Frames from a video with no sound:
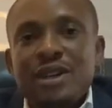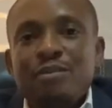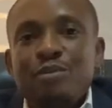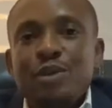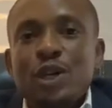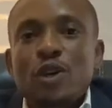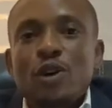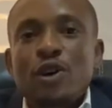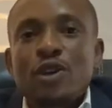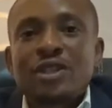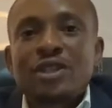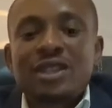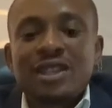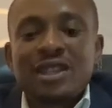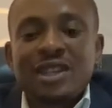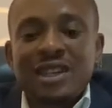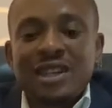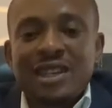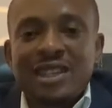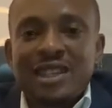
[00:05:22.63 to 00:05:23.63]

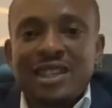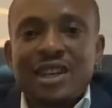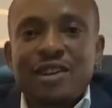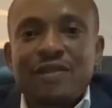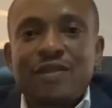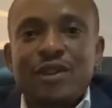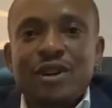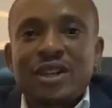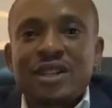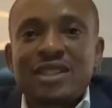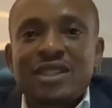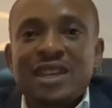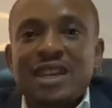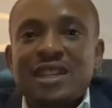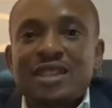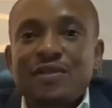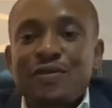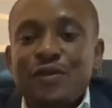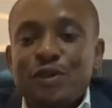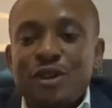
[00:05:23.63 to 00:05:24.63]
because take for
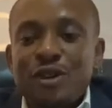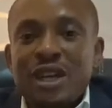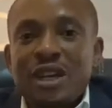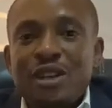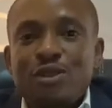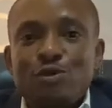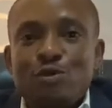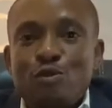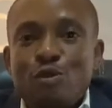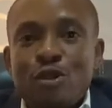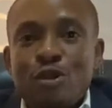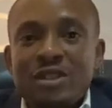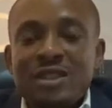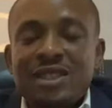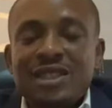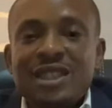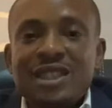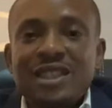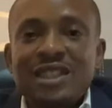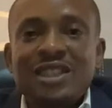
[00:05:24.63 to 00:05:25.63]
instance, if you get to one
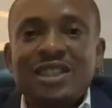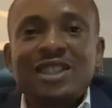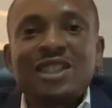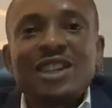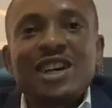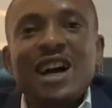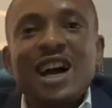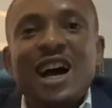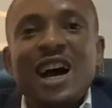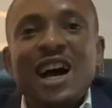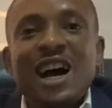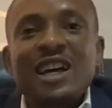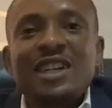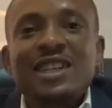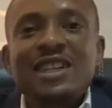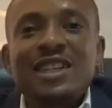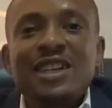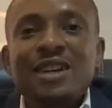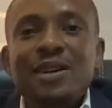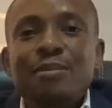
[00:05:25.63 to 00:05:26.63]
stage and